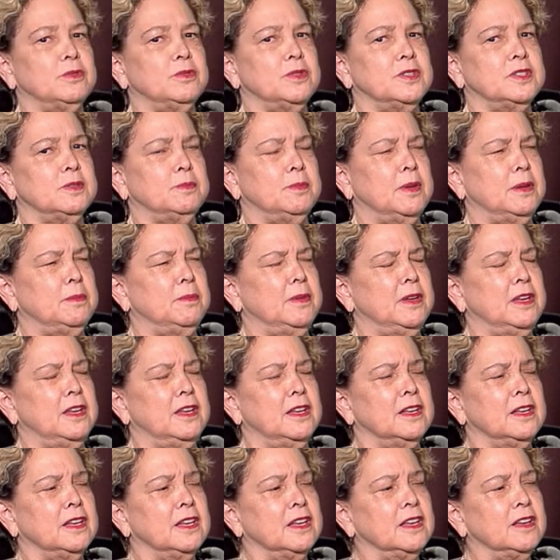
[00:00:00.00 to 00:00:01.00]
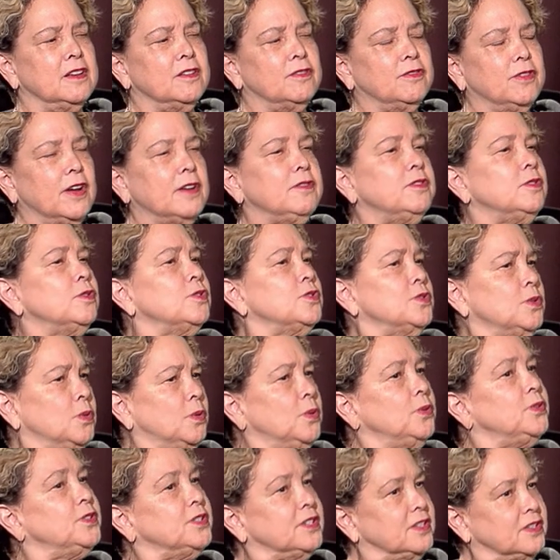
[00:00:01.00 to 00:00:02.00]
was maybe 5 years
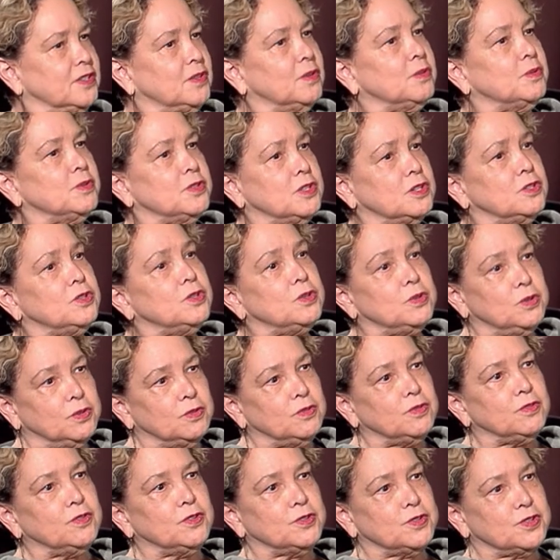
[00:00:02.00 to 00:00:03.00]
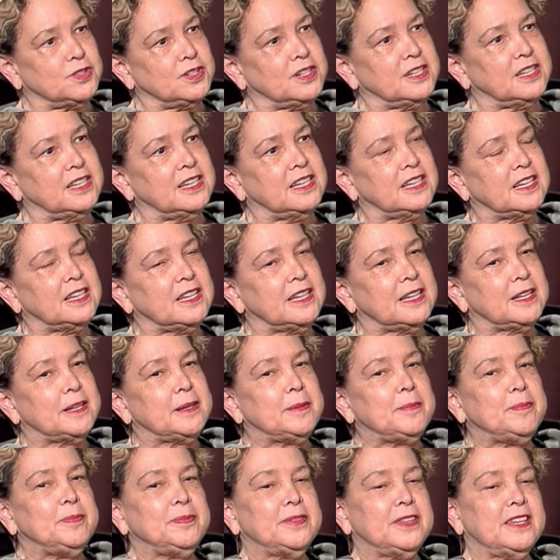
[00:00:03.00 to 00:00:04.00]
old, so it was a new university.
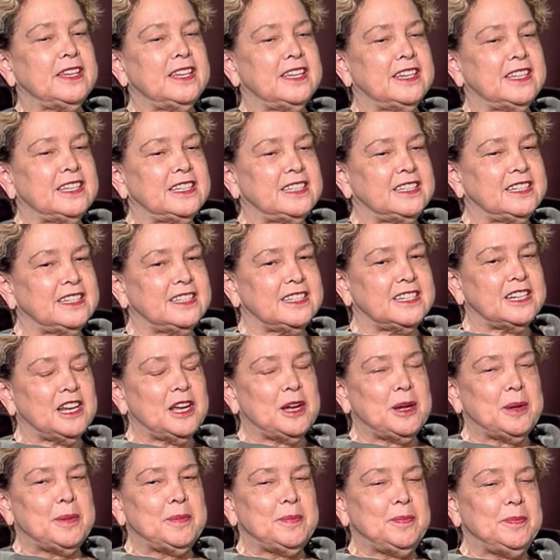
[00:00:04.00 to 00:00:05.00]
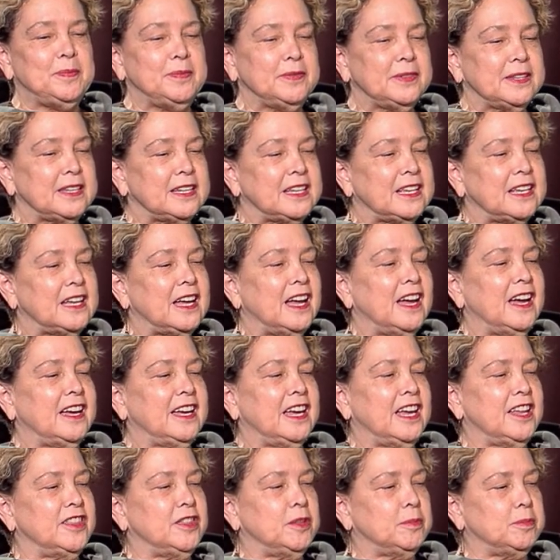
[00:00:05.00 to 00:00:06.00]
And I
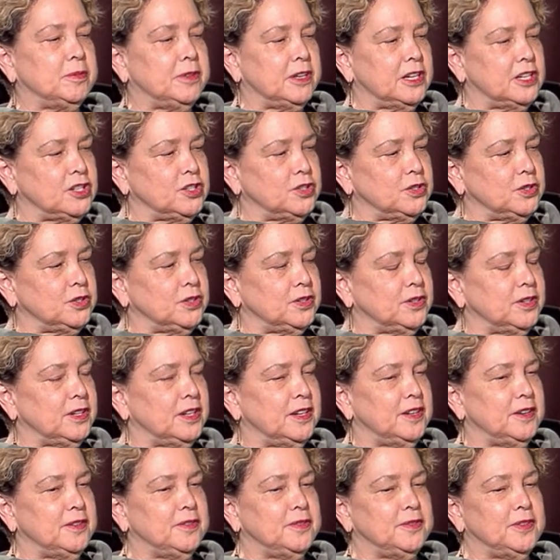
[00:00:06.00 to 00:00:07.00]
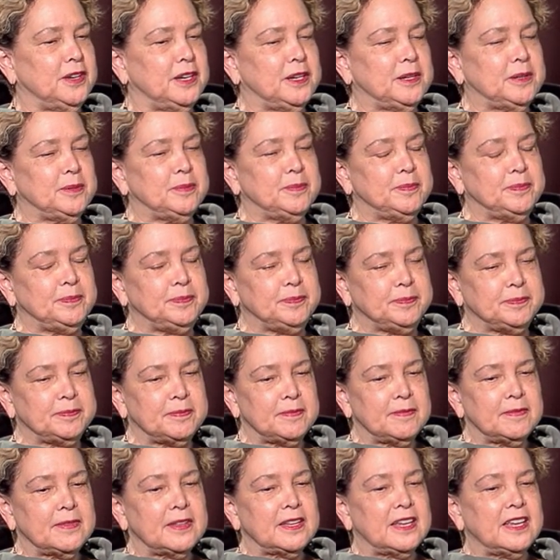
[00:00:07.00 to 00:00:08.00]
had the pleasure of
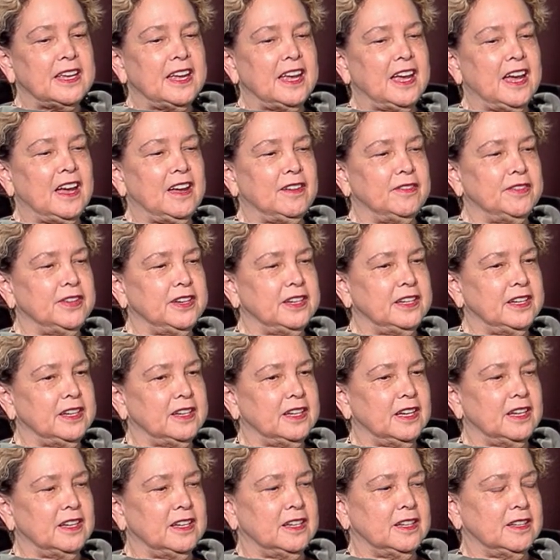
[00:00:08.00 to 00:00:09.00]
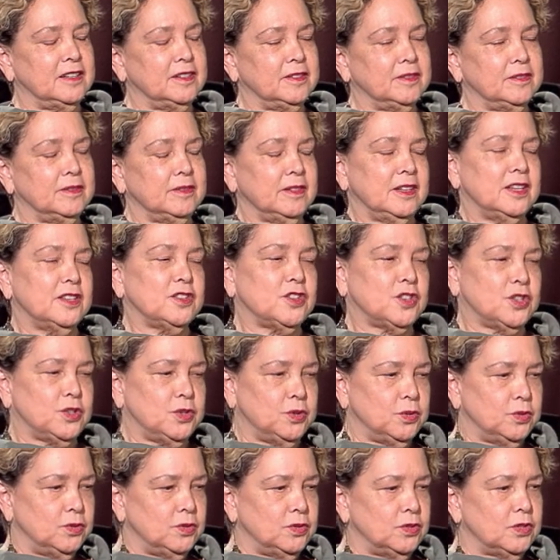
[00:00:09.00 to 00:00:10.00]
having a
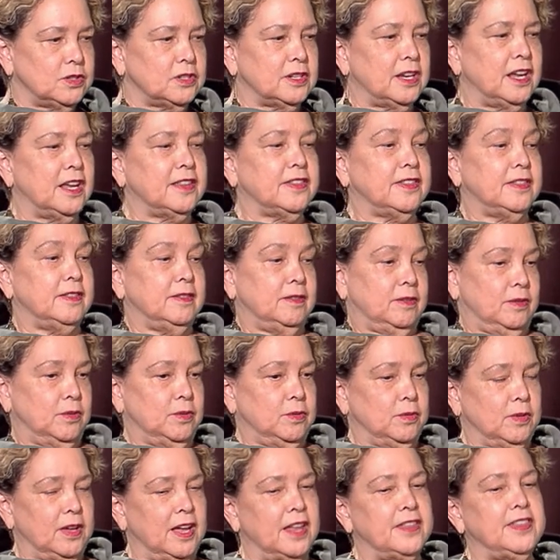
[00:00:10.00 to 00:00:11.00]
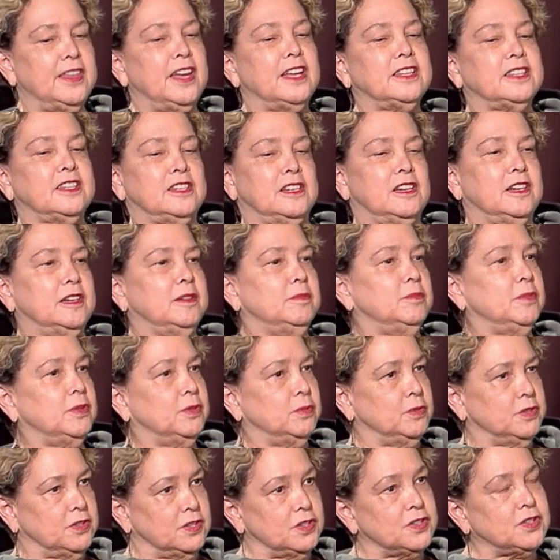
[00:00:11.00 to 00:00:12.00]
student at that time, who
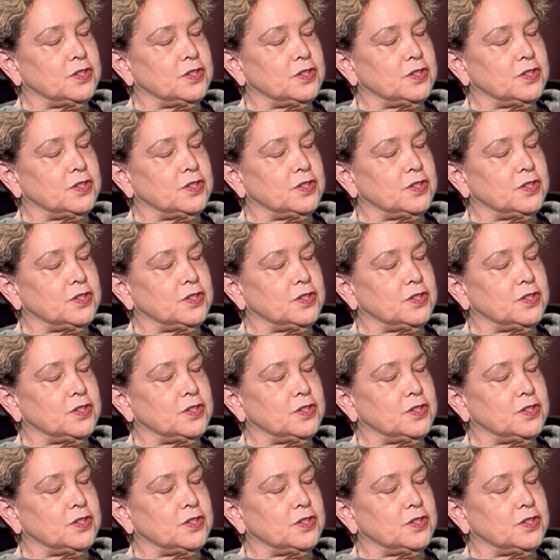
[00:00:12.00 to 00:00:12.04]
was a